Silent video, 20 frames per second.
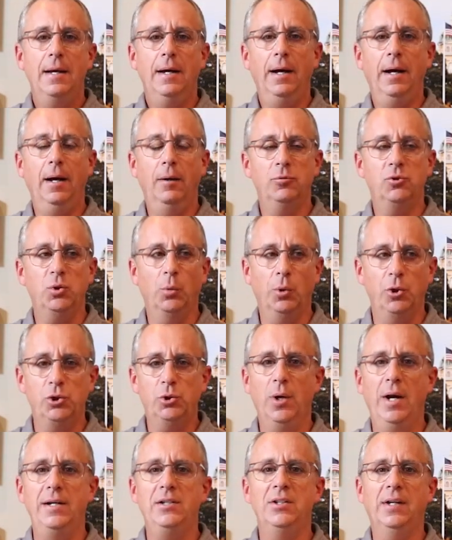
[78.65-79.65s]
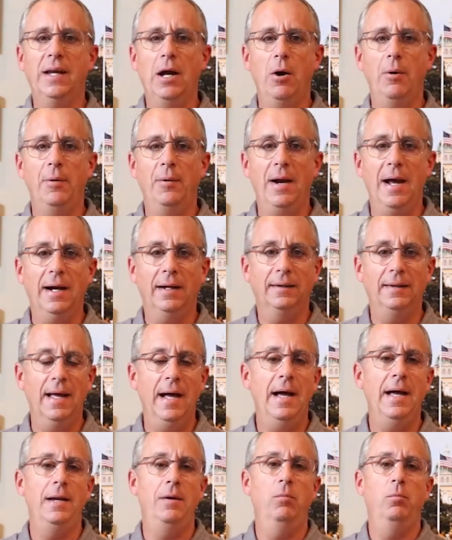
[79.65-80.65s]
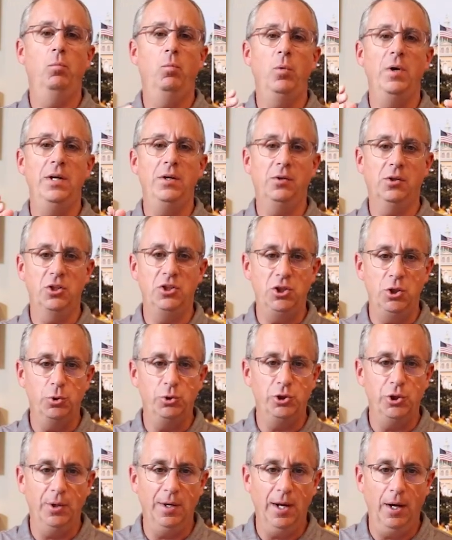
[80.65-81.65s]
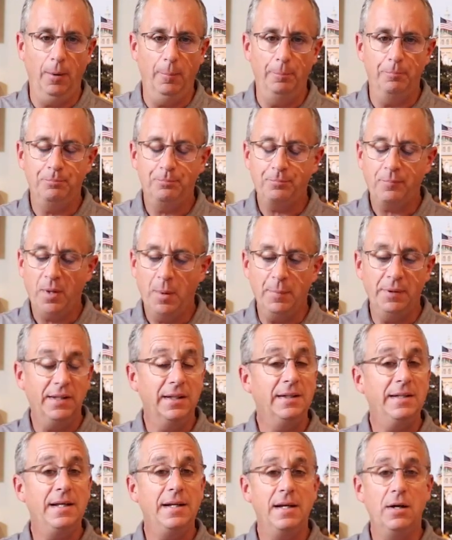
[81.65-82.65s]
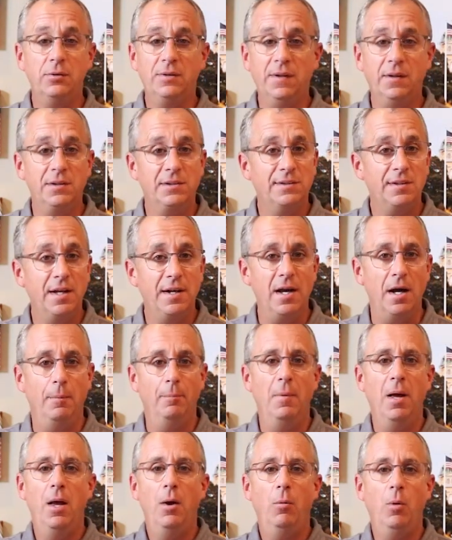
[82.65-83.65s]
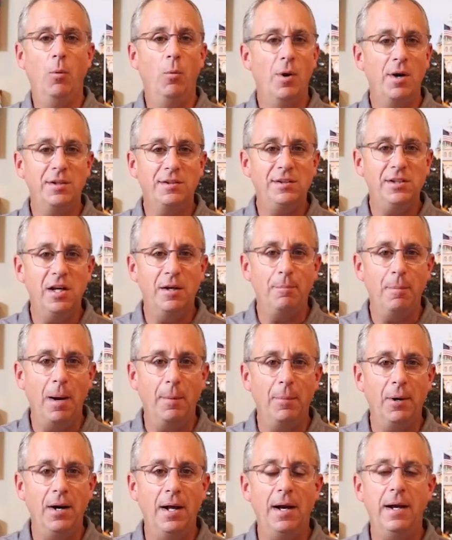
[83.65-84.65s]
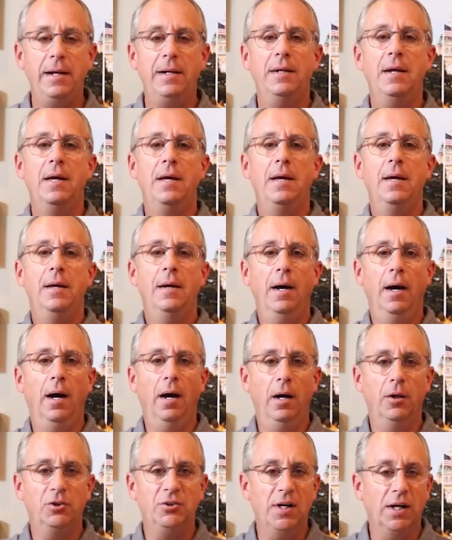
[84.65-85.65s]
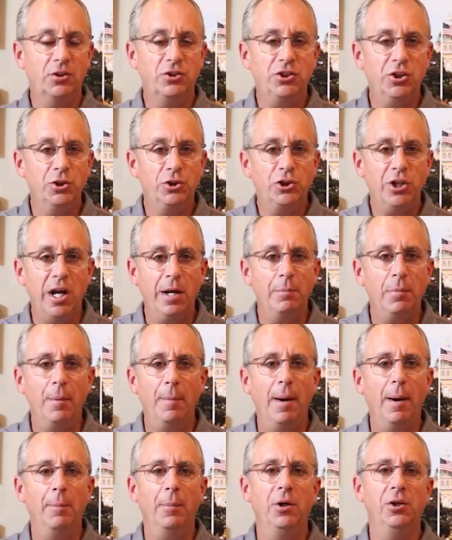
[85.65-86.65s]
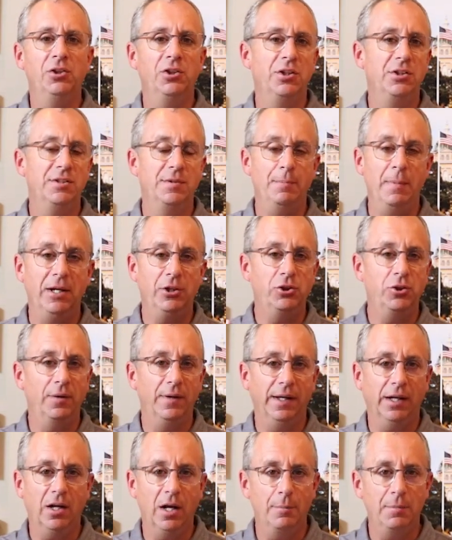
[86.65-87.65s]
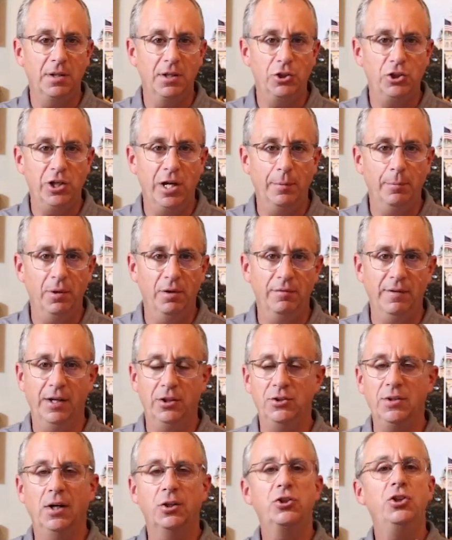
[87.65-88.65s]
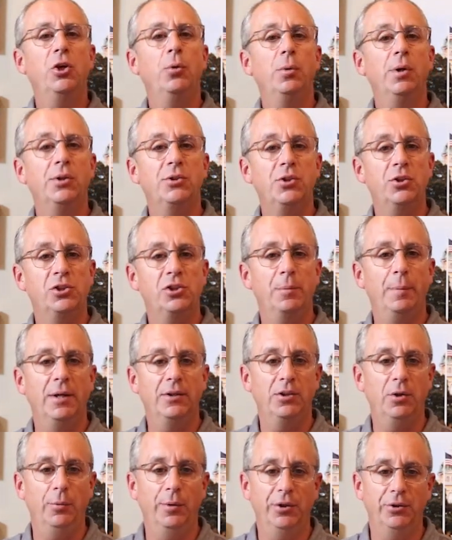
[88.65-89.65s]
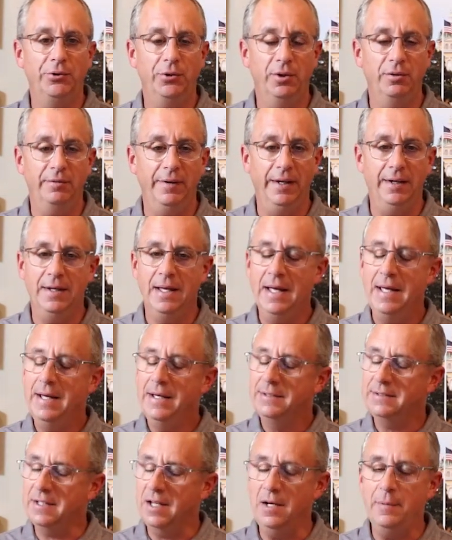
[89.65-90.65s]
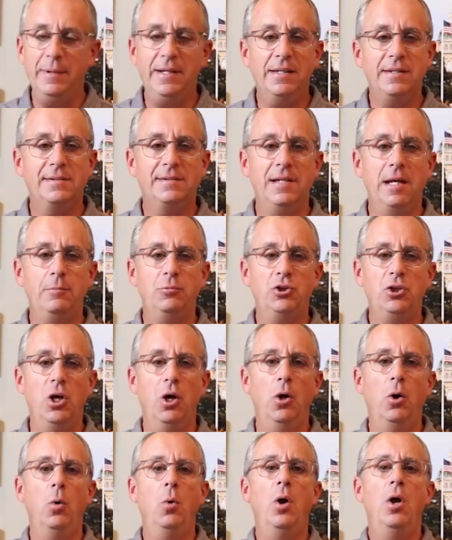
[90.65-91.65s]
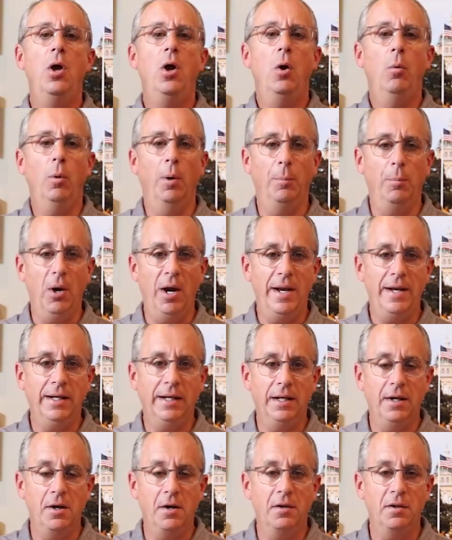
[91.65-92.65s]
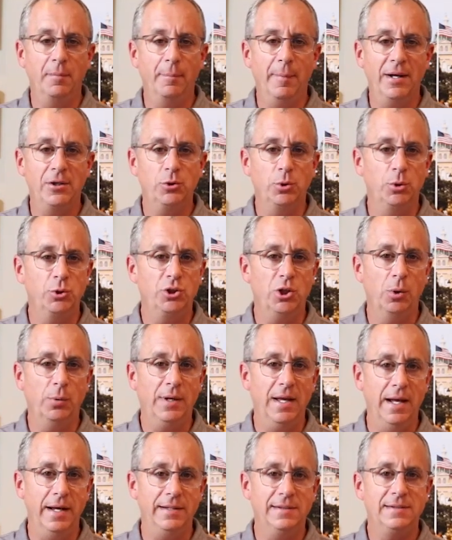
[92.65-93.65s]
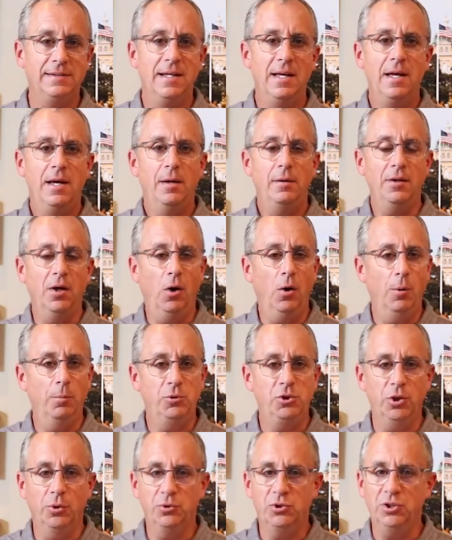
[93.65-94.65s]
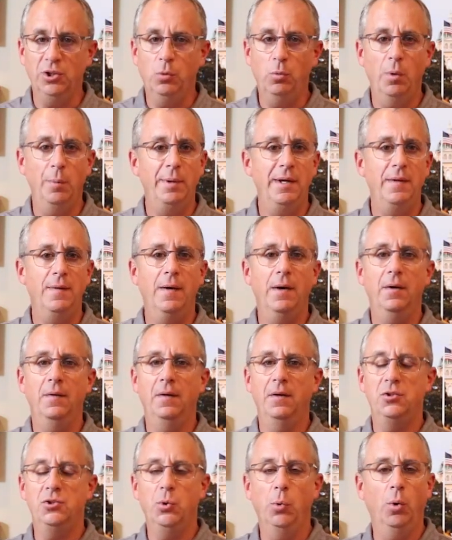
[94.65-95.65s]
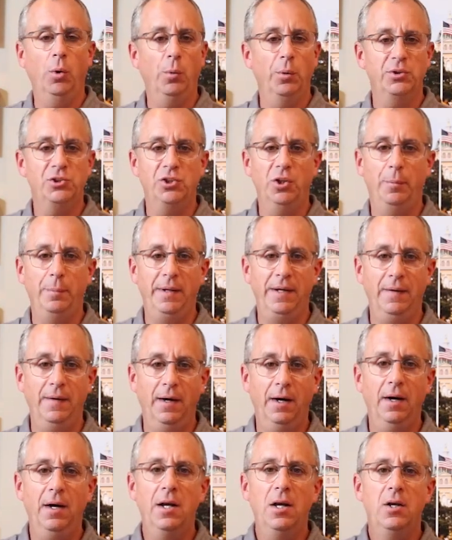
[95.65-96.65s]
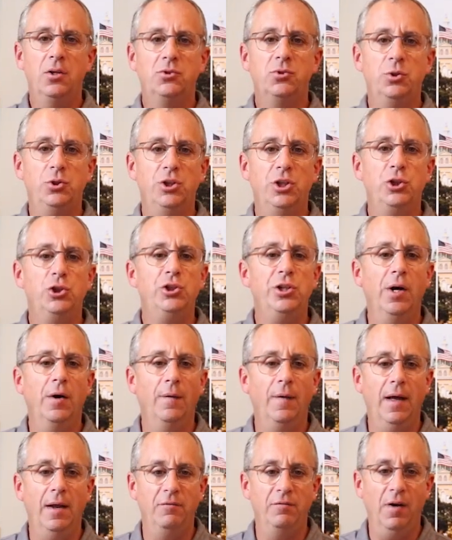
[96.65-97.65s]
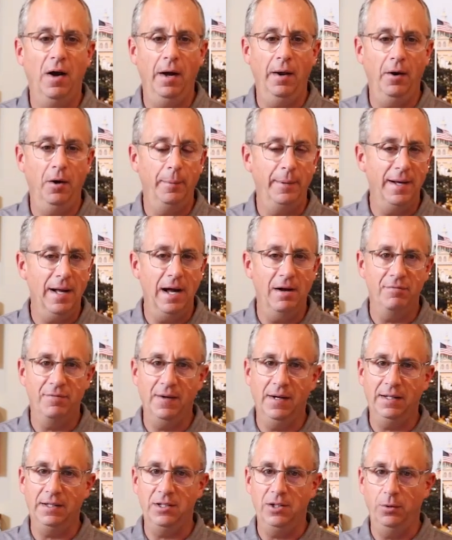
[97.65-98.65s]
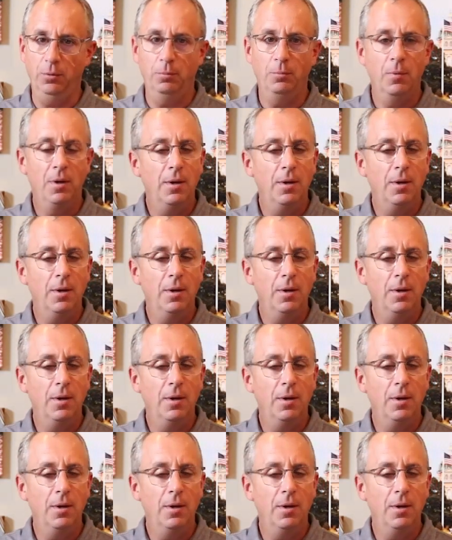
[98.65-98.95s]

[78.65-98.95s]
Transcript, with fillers: Um, so we're trying to counteract that. We could use your help. But then get out there and sign up. We want to see you at member night. Uh, talk to your chamber members and to make sure they come to the chamber event. Talk to your realtors about the realtor event. It's going to be the same show. We're branding it under the Metro Showcase. The home show still will be there. The tour will still be there. So just share that on our behalf. Thank you.